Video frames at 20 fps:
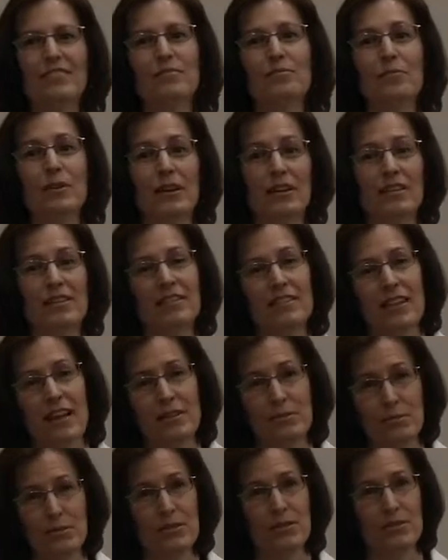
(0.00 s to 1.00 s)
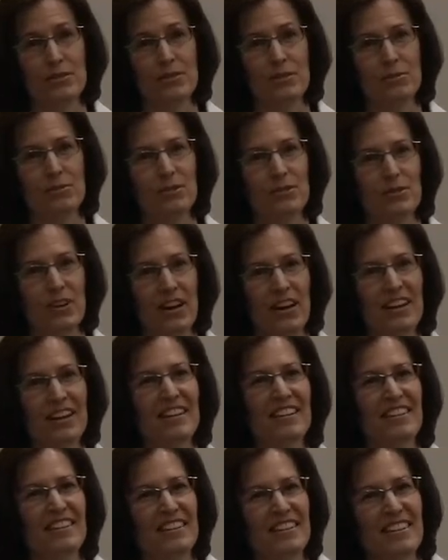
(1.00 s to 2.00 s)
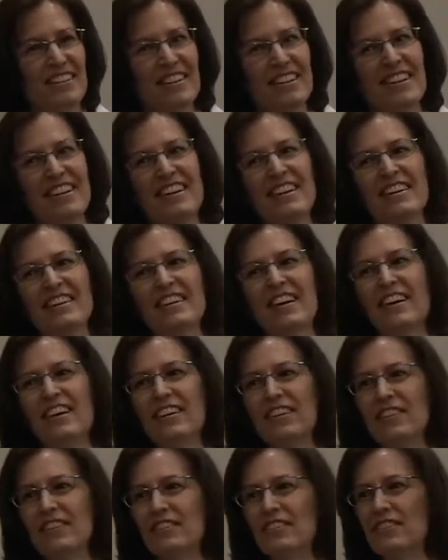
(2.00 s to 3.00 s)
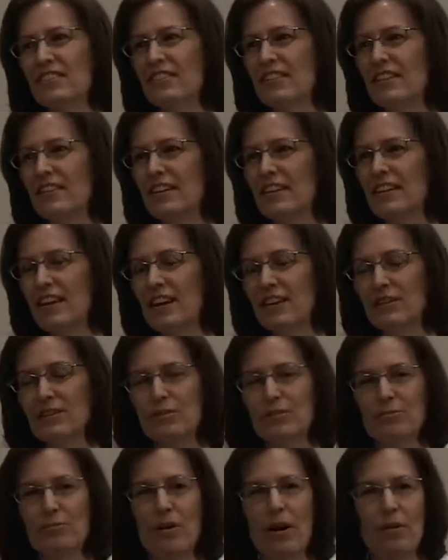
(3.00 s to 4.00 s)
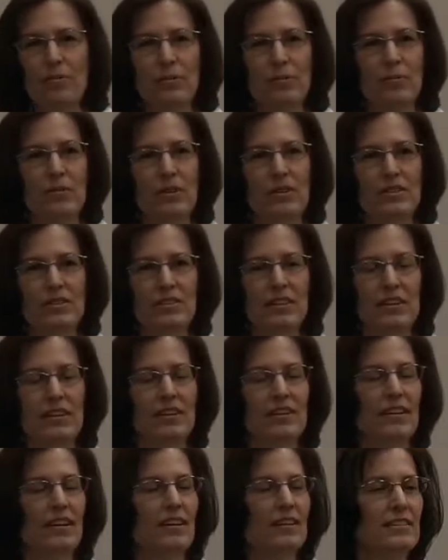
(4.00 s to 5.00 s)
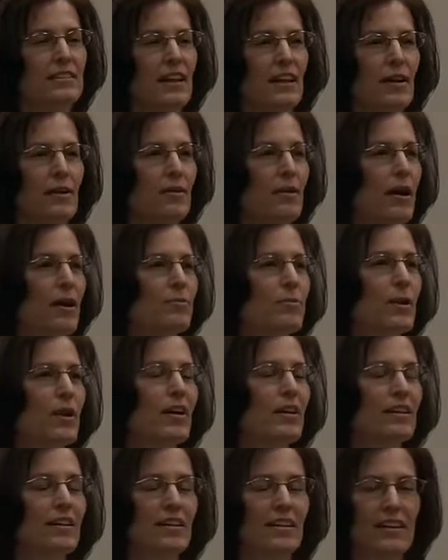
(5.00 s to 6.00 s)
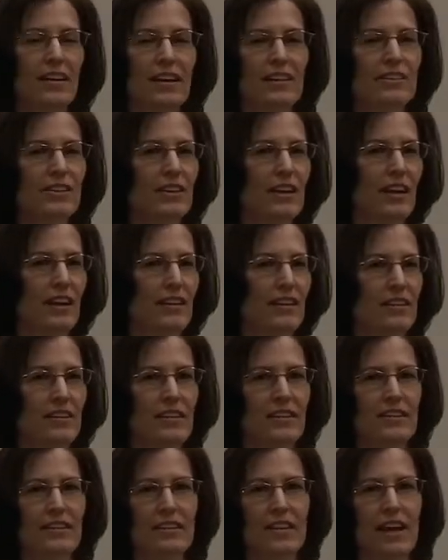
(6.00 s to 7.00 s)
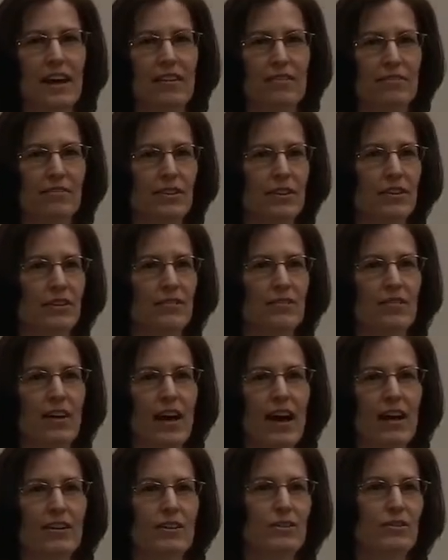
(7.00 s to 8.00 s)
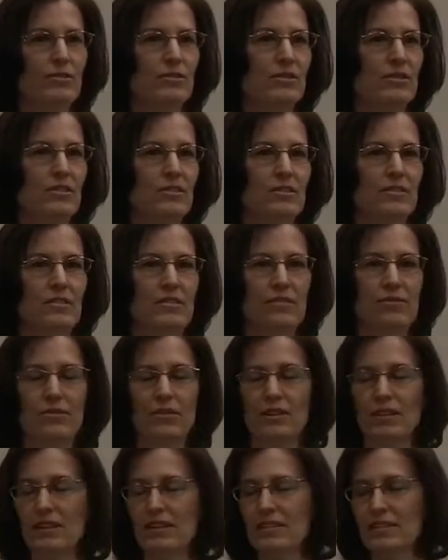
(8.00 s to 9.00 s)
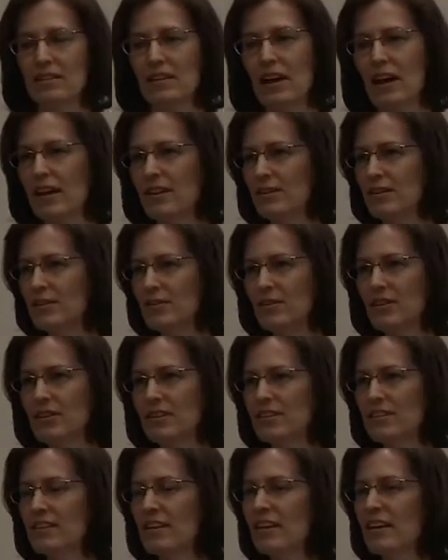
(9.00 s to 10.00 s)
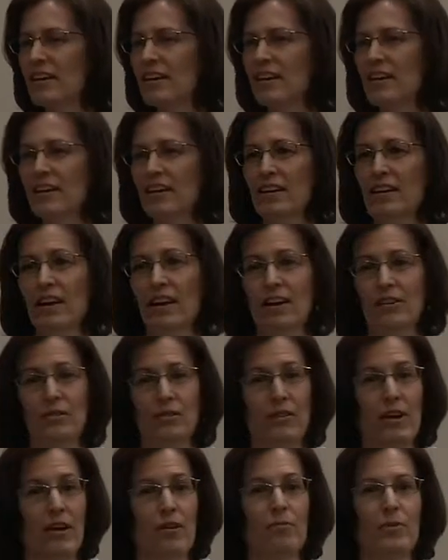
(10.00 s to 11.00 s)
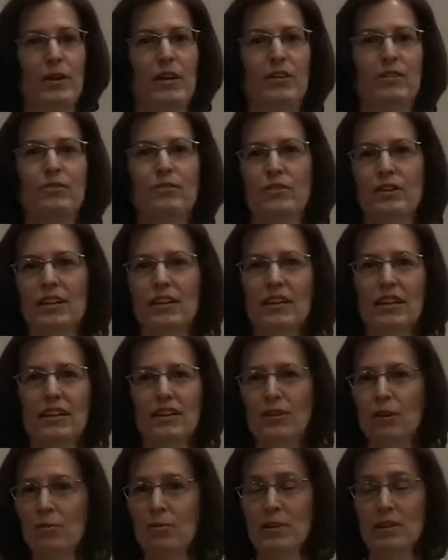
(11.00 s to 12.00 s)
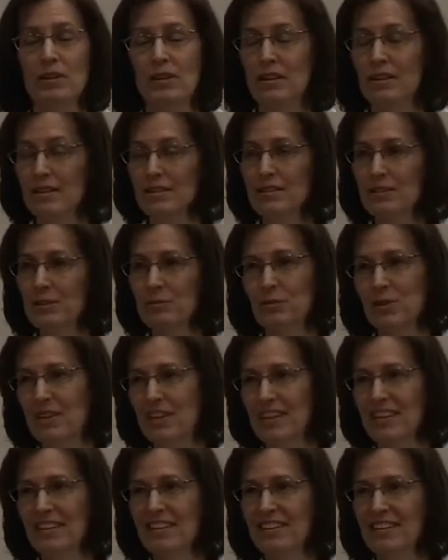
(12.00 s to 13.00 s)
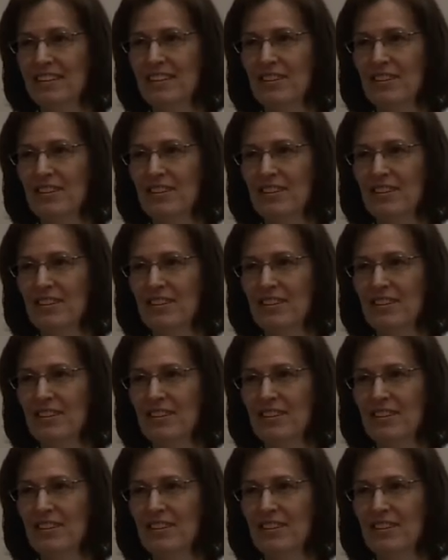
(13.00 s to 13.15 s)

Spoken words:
but that's what's in the scriptures, right? The next problem was I said, I'm not educated. That field values different things than I do, and I don't even have my degree. Nobody's going to listen to me,